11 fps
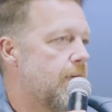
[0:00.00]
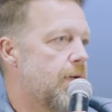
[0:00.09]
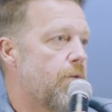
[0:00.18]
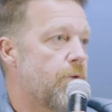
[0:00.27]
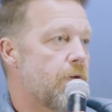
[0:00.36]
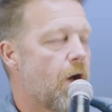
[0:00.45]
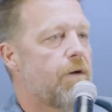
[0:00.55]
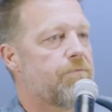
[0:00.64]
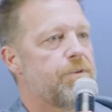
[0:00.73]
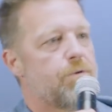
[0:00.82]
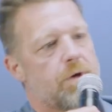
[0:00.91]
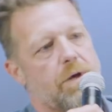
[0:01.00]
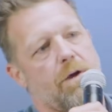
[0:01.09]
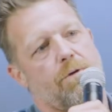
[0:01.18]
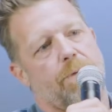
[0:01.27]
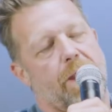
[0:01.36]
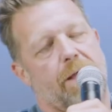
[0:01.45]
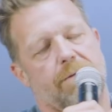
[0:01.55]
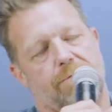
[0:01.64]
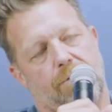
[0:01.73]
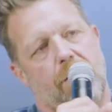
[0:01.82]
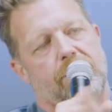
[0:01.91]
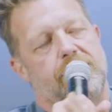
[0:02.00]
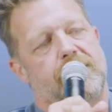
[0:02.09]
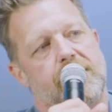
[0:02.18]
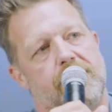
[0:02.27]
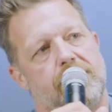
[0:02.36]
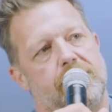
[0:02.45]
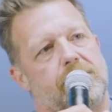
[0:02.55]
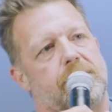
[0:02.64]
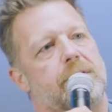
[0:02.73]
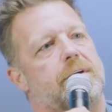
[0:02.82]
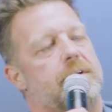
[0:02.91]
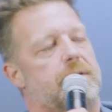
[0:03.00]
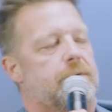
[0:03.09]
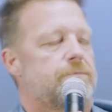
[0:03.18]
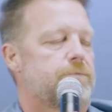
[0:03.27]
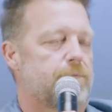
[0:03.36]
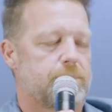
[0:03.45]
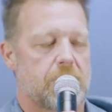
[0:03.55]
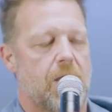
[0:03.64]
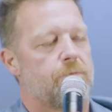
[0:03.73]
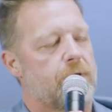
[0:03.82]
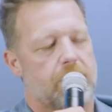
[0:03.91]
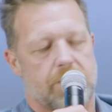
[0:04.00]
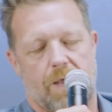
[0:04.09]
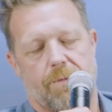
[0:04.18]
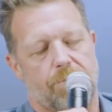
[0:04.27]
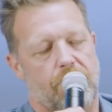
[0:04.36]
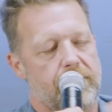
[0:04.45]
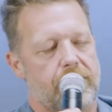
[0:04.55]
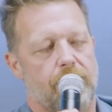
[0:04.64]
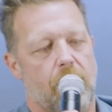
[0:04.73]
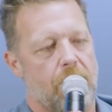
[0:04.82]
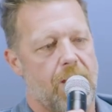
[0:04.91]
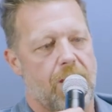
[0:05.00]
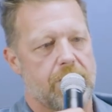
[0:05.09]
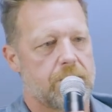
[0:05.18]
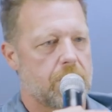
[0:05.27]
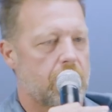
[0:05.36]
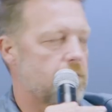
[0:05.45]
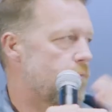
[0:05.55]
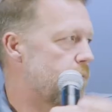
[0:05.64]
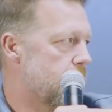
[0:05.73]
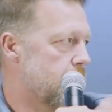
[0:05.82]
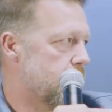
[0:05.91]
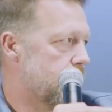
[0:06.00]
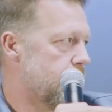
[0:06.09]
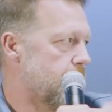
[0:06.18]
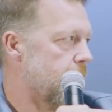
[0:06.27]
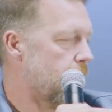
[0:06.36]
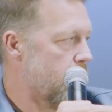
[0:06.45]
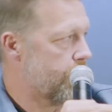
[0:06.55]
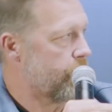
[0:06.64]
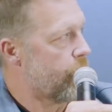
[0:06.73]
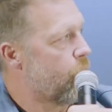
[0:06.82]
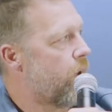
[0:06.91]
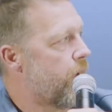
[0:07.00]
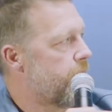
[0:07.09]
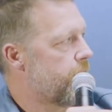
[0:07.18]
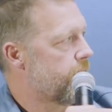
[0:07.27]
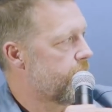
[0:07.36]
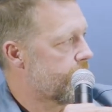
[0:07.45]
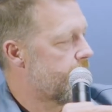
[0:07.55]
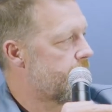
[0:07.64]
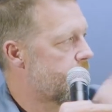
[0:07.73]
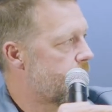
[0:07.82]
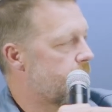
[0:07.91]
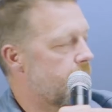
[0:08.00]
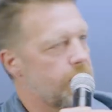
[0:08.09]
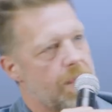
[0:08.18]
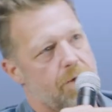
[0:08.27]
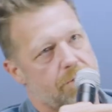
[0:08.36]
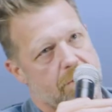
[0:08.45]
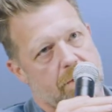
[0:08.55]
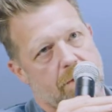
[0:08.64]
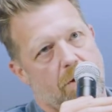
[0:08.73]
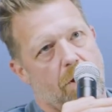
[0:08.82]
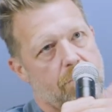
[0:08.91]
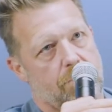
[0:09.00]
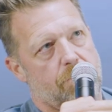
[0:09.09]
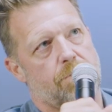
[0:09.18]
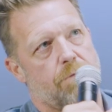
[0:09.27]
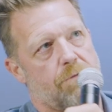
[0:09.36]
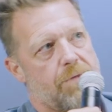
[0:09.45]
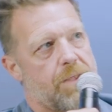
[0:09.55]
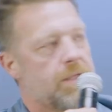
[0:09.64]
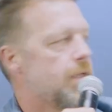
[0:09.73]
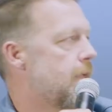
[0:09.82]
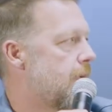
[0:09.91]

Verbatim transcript: Uh, we often do a color palette for all the scenes. From John Wick, Atomic Blonde, they've all had color wheels of like what we want the scenes to be and how it's gonna arc through the movie.